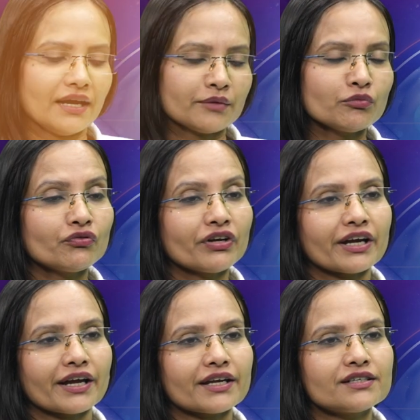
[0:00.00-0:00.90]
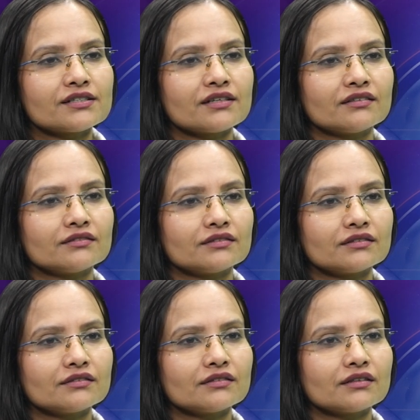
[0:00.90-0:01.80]
And moving ahead,
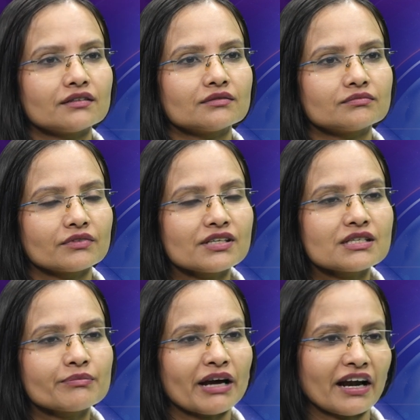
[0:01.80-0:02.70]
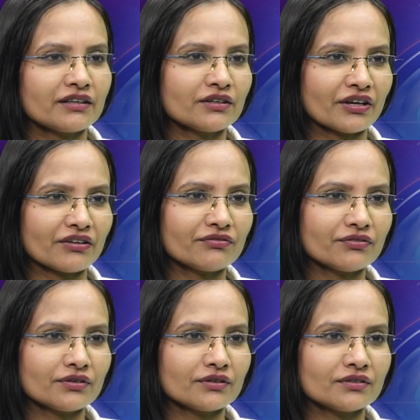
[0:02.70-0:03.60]
the reason behind grief,
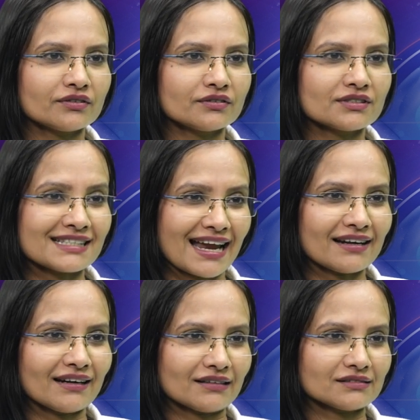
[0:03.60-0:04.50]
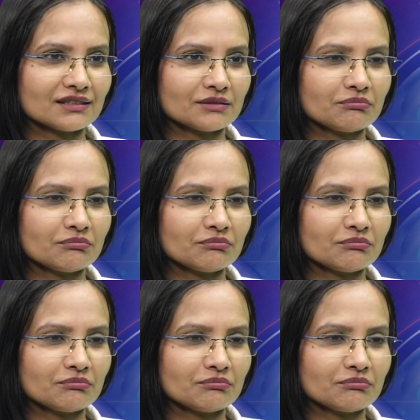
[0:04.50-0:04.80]
sadness.